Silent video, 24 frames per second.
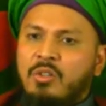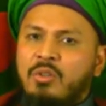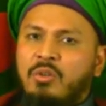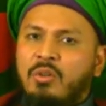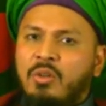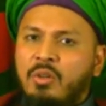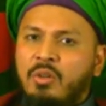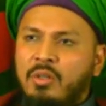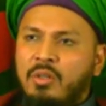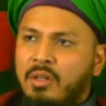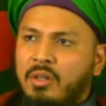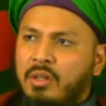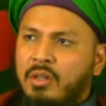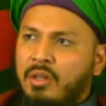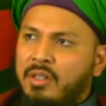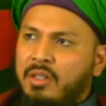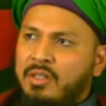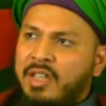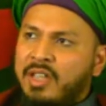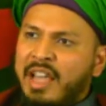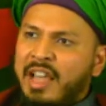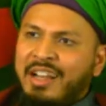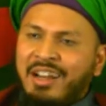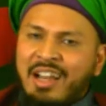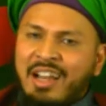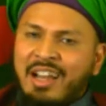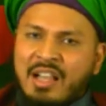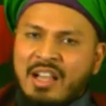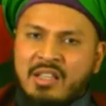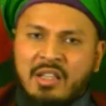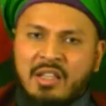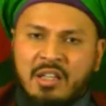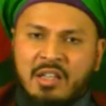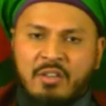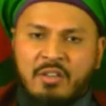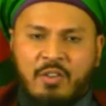to take
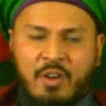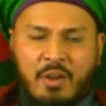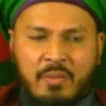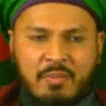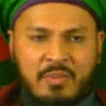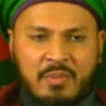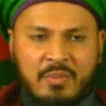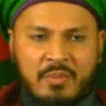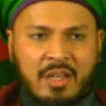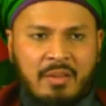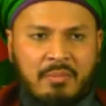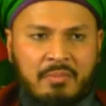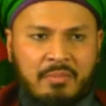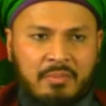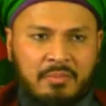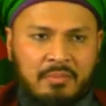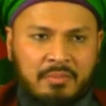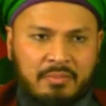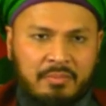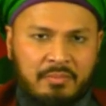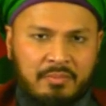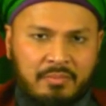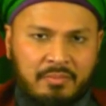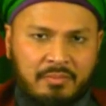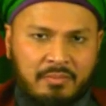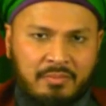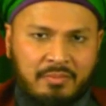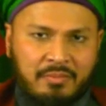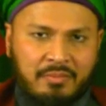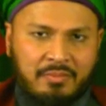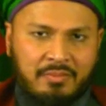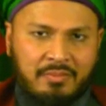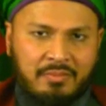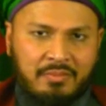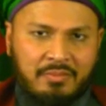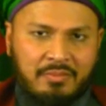lesson from them,
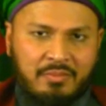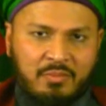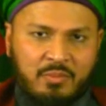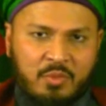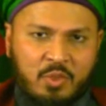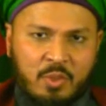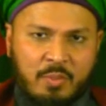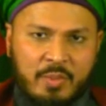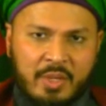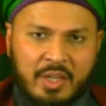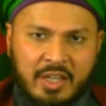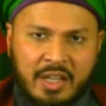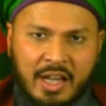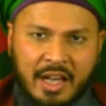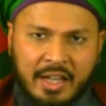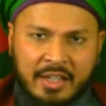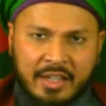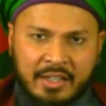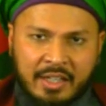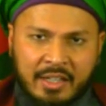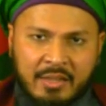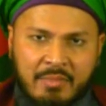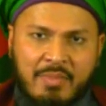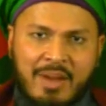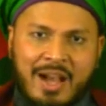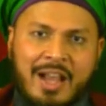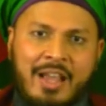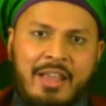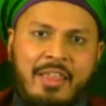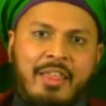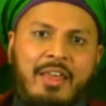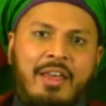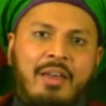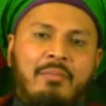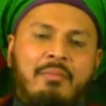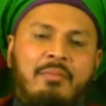to be guided by
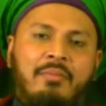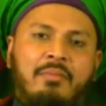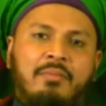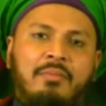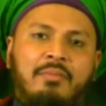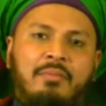them.